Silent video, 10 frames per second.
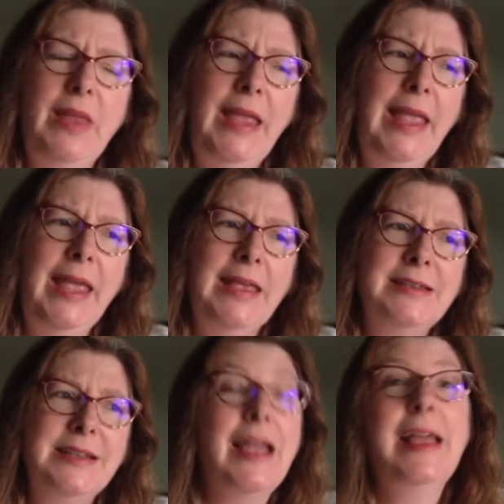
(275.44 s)

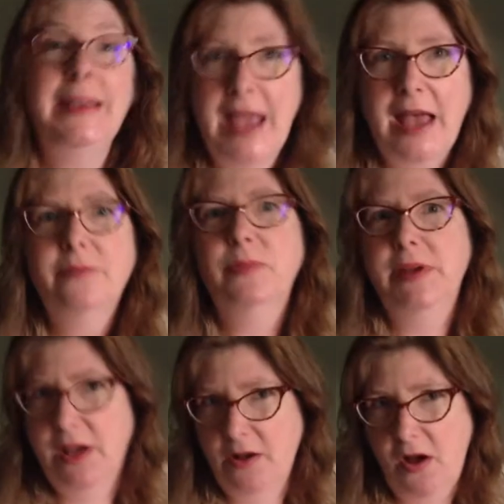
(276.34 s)
And yet, we
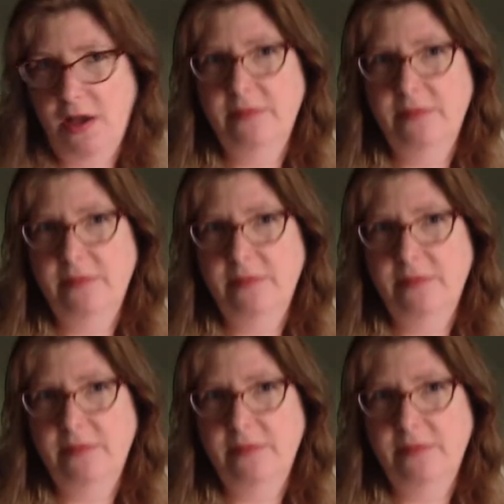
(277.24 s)
hung on.